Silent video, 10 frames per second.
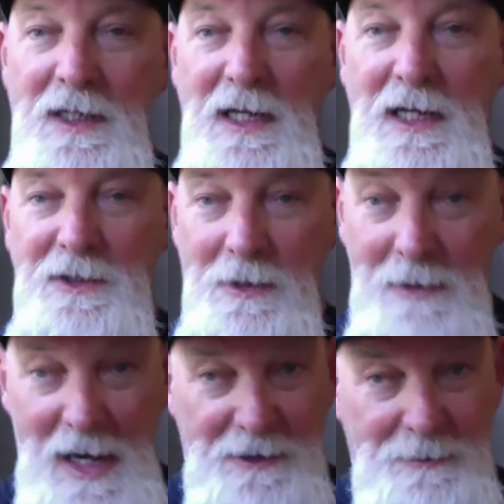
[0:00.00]
and it's
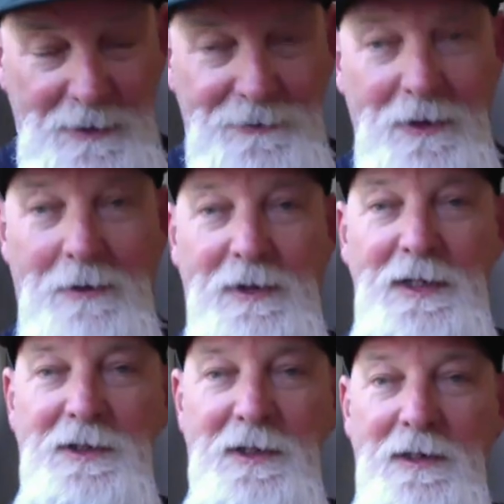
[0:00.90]
harassment for a
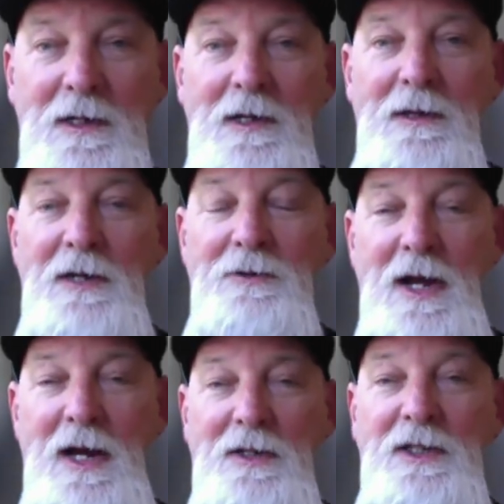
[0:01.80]
reason. They
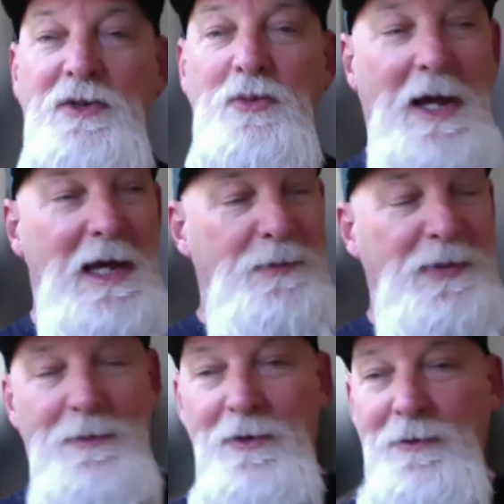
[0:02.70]
try to dissuade
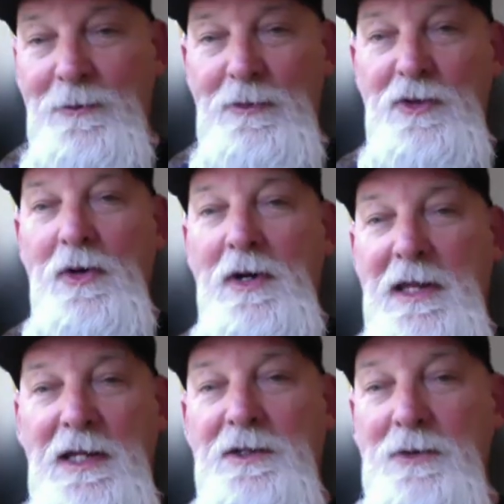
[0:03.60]
people from
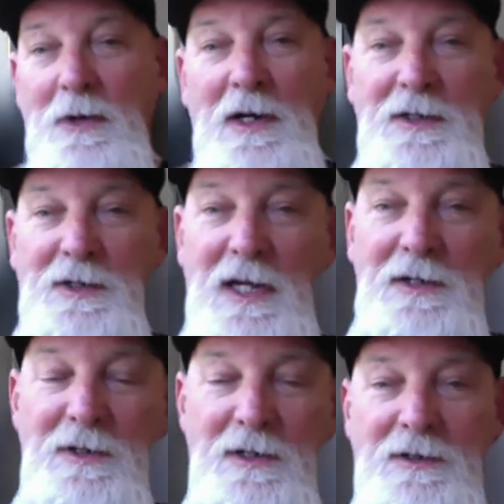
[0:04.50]
joining these
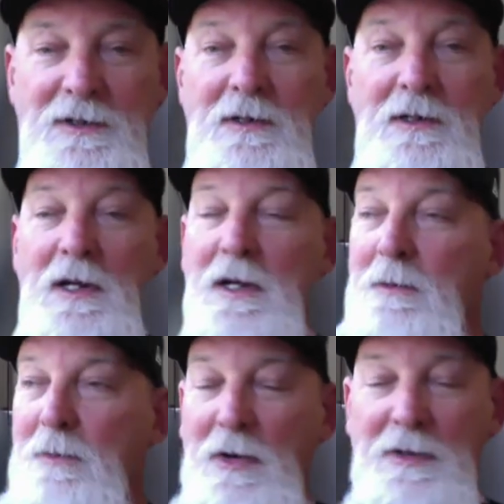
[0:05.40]
organizations and
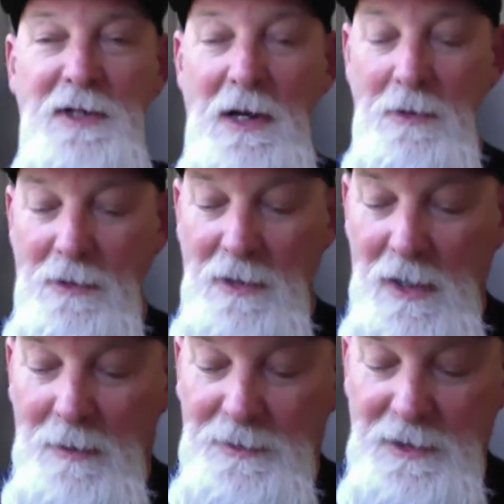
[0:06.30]
motorcycle
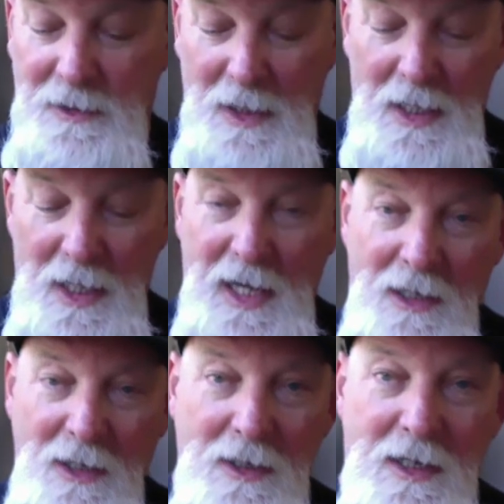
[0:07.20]
clubs. And
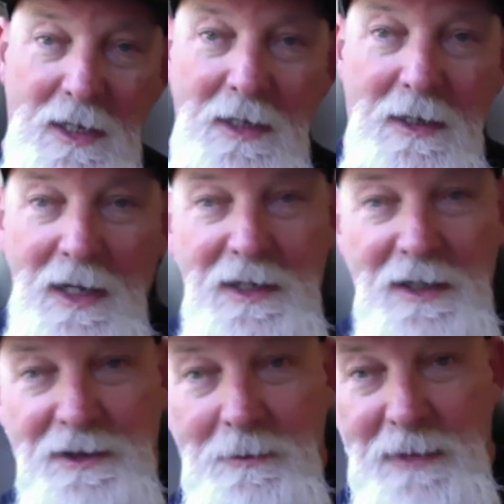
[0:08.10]
look, it
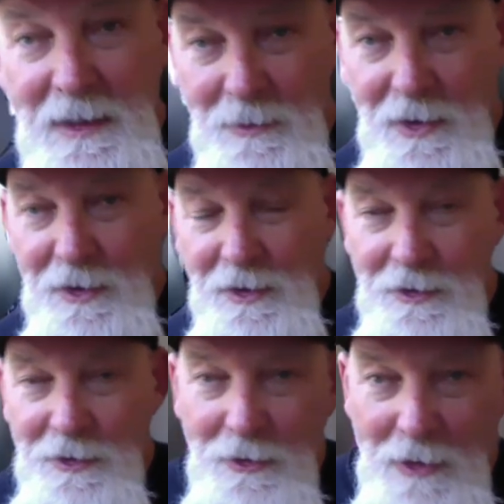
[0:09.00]
doesn't mean murder
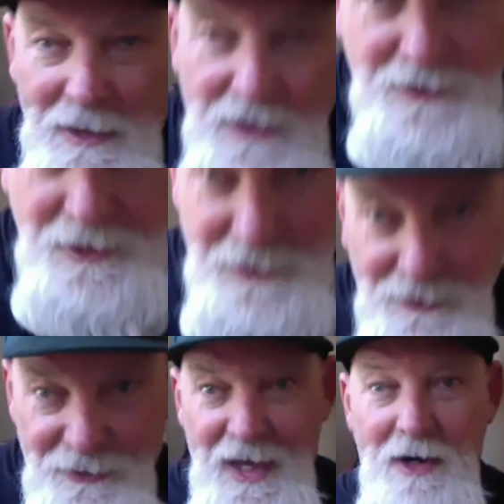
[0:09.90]
crew like the Sons
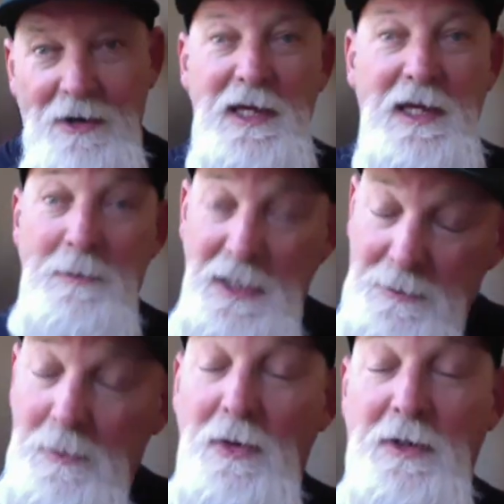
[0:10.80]
of Anarchy. It
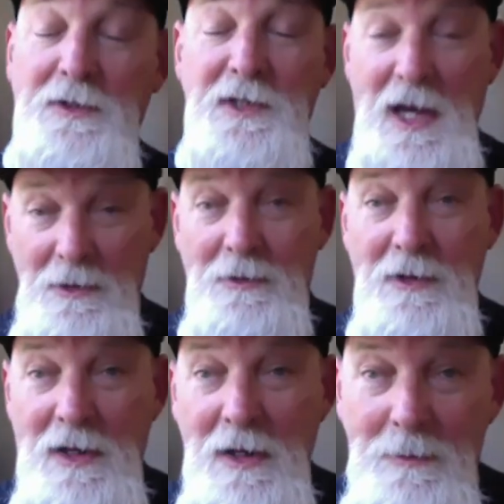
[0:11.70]
means motorcycle
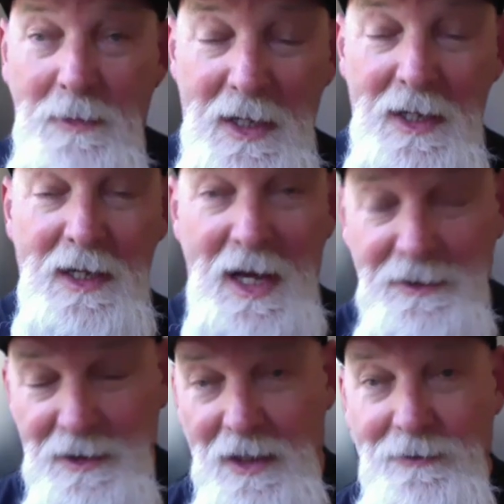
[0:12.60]
club.
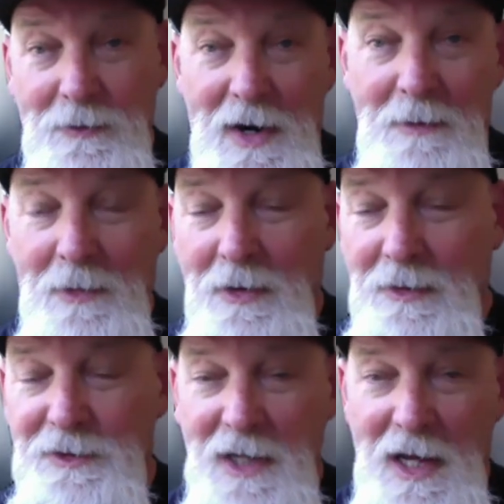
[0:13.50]
Guys that love to ride
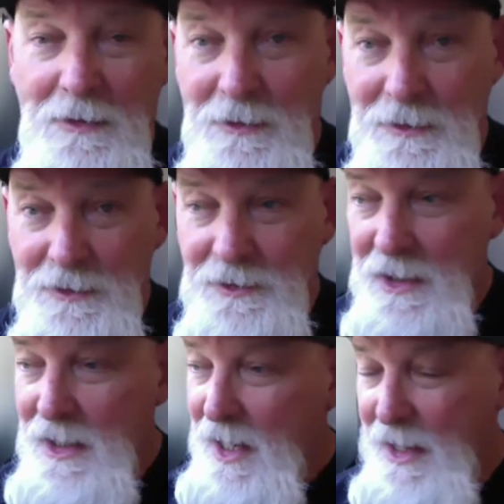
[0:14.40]
motorcycles,
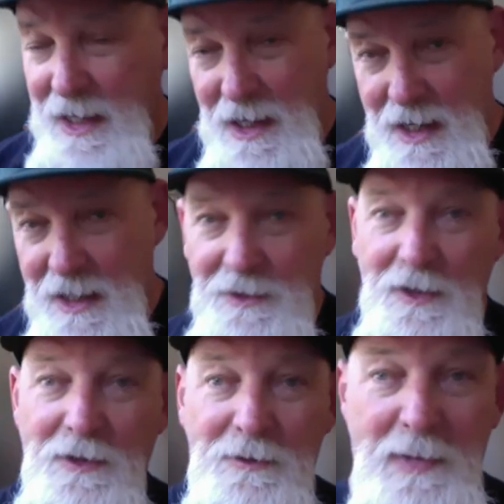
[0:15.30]
and they got each
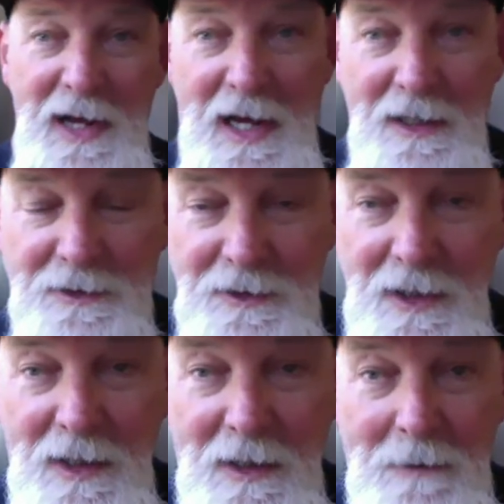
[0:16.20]
other's backs.
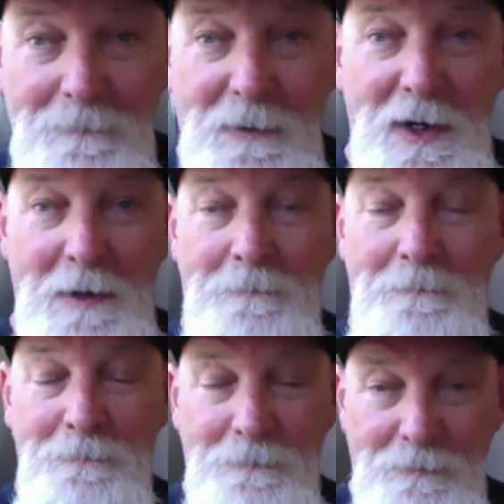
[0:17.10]

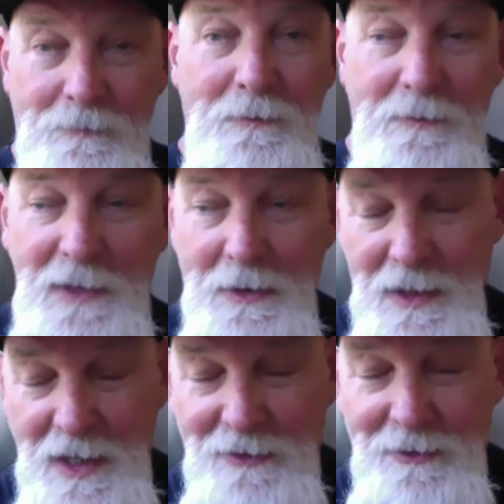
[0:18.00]
You know, the
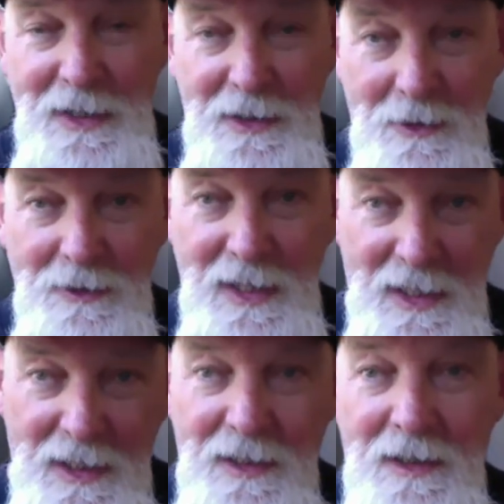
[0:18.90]
government don't
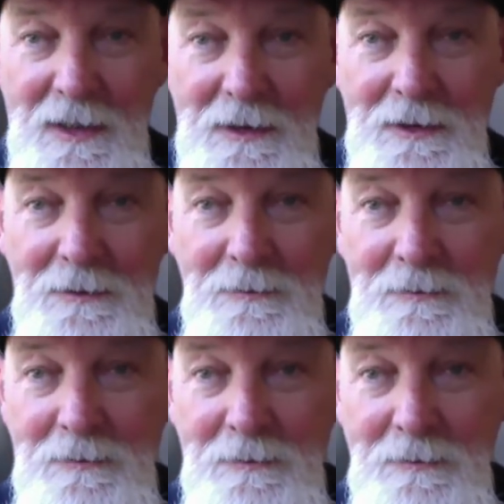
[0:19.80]
dig
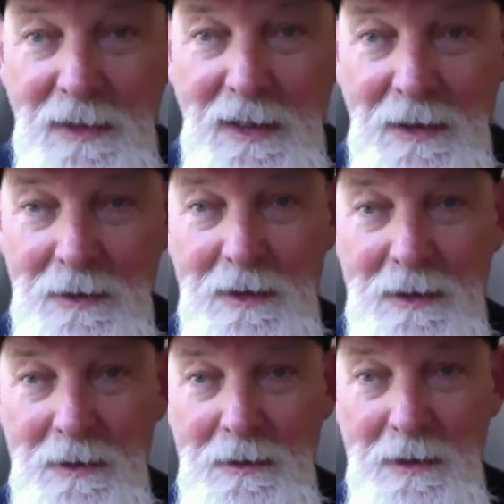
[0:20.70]
it.
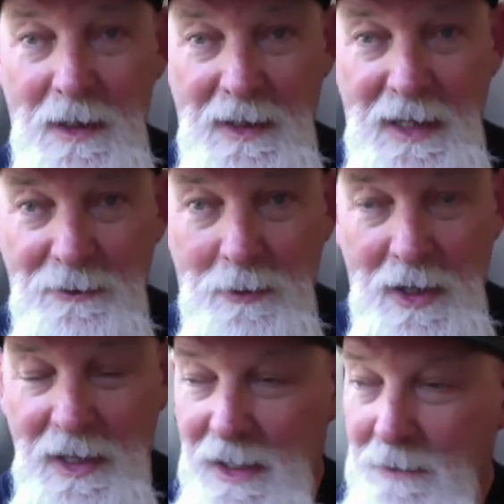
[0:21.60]
And that's
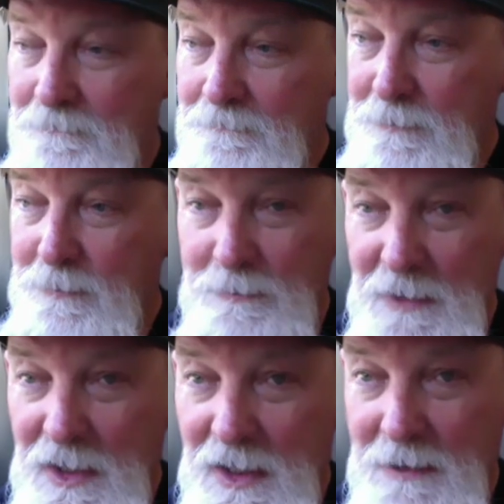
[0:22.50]
why they,
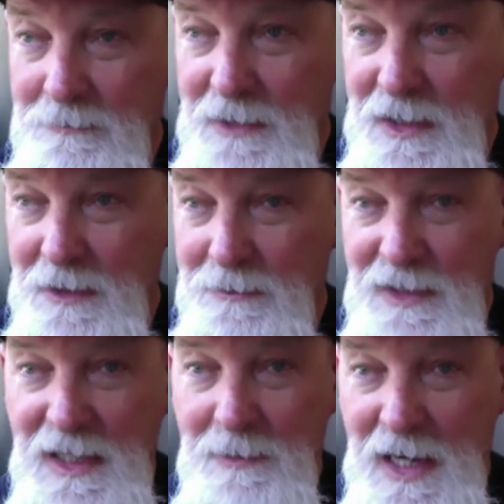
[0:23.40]
you know,
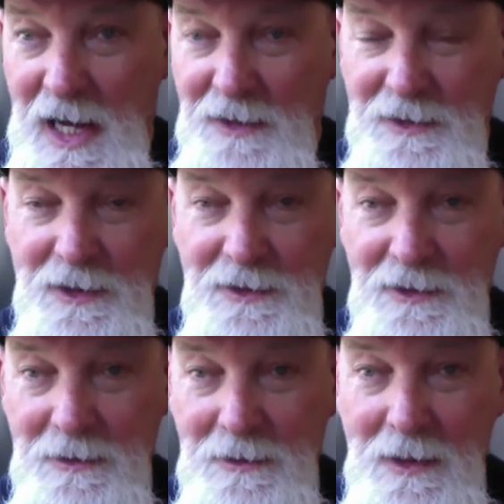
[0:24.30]
demonize us
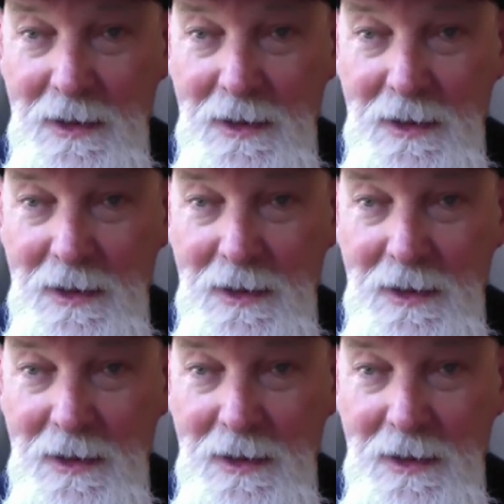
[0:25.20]
and